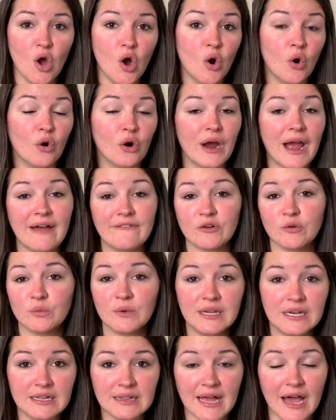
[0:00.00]
or have
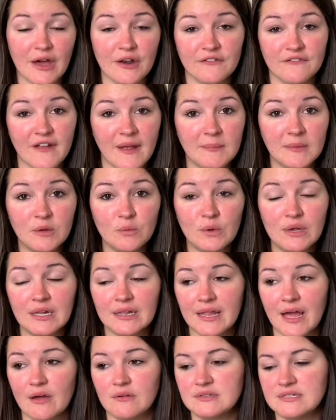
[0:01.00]
a family read
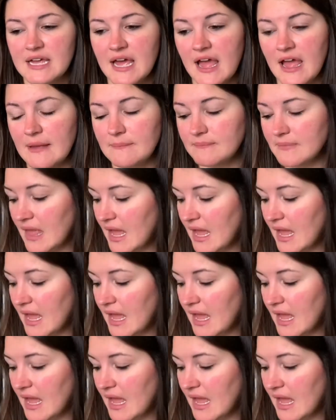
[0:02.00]
aloud time.